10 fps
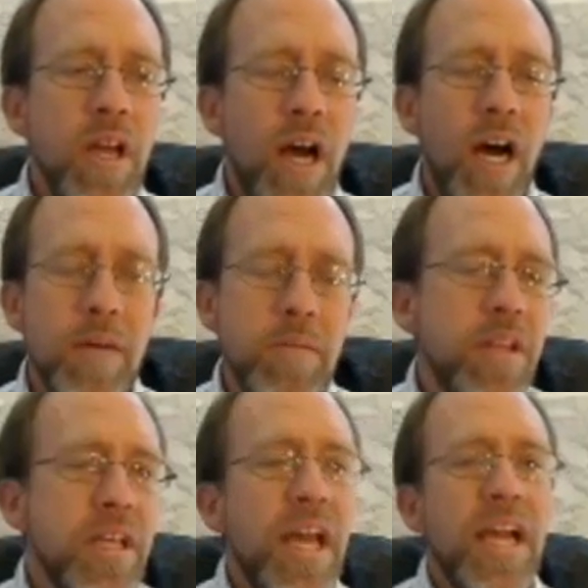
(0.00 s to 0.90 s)
Um, in the
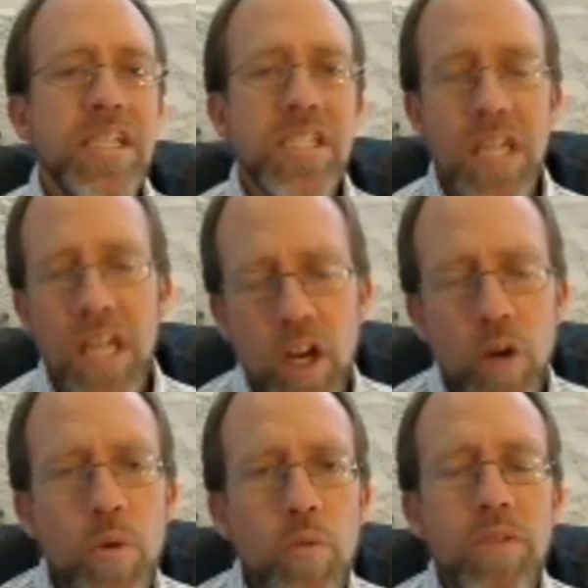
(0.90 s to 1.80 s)
case here
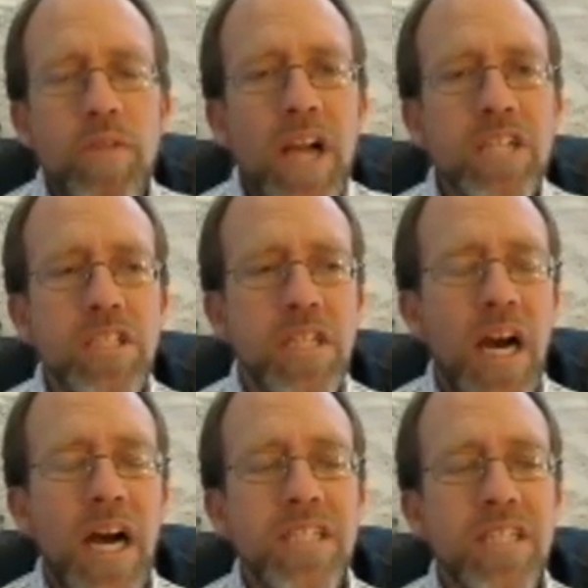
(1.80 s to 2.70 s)
where we've actually
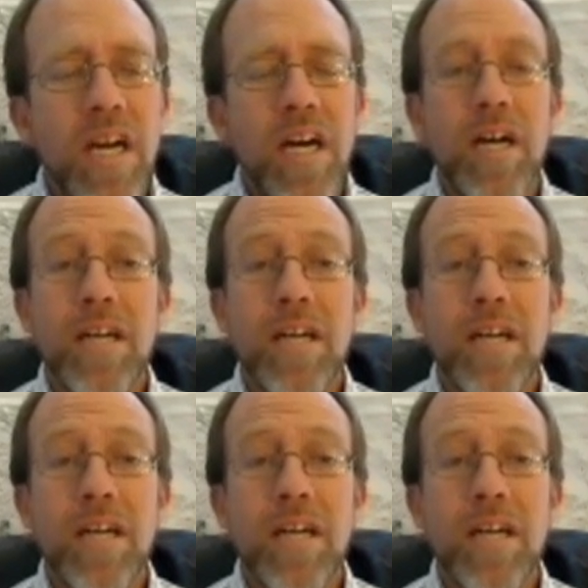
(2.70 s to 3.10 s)
got uh,